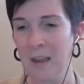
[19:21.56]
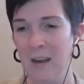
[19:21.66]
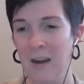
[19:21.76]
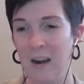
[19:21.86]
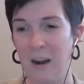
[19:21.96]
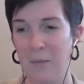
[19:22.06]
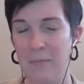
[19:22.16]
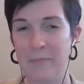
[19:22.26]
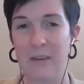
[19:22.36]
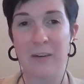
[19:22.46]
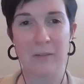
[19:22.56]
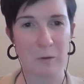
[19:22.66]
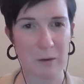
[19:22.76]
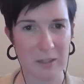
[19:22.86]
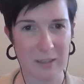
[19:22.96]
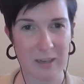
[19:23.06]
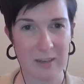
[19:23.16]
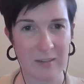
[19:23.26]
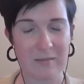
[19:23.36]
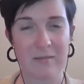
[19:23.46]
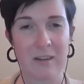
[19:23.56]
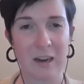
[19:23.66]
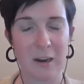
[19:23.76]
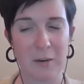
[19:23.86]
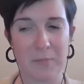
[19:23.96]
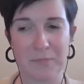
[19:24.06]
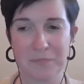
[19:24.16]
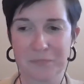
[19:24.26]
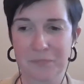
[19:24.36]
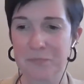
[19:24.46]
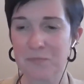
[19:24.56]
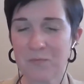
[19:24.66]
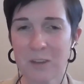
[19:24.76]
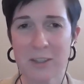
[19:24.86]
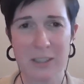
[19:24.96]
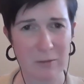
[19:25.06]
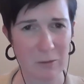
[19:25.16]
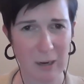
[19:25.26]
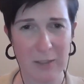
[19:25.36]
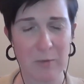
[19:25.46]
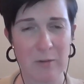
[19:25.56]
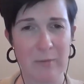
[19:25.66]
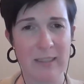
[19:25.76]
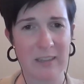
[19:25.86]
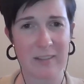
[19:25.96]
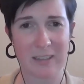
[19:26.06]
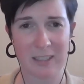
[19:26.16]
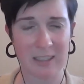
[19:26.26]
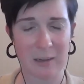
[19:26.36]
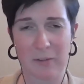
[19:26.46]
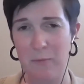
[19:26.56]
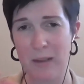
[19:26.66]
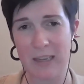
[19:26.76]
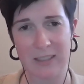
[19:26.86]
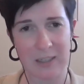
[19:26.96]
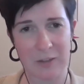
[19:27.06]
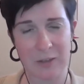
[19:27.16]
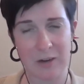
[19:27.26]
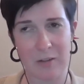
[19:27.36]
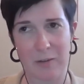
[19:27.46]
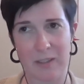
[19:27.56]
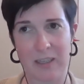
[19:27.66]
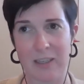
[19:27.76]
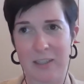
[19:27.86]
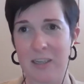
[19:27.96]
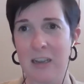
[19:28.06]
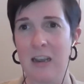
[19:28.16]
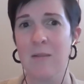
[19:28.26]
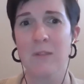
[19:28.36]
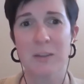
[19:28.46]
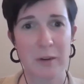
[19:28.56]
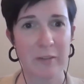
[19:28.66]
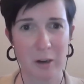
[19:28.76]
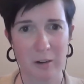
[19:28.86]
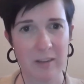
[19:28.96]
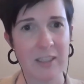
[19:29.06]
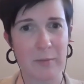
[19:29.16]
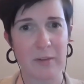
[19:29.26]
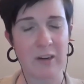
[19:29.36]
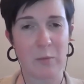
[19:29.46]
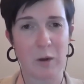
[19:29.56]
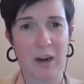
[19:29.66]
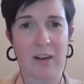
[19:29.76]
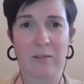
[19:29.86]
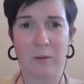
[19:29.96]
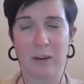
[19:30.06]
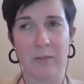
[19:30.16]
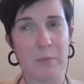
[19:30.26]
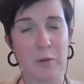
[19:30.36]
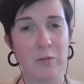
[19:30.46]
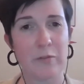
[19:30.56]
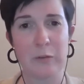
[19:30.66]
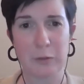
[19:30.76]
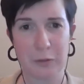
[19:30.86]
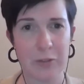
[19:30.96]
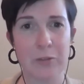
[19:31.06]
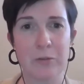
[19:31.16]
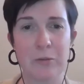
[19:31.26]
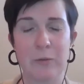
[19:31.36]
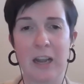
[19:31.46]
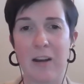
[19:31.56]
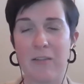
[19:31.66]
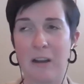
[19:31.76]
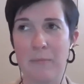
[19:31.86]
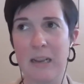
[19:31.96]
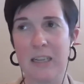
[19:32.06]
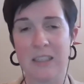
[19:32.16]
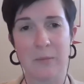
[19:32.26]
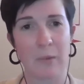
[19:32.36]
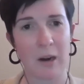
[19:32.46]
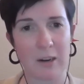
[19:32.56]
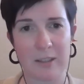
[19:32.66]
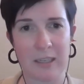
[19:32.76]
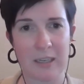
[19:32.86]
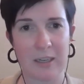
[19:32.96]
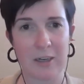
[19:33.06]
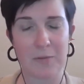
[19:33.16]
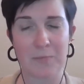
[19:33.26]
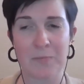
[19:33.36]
and of course in civil rights movements and things like that. We have amazing history and all those things. Plus, we have current things to be very proud of. We have a beautiful zoo. We have amazing parks here.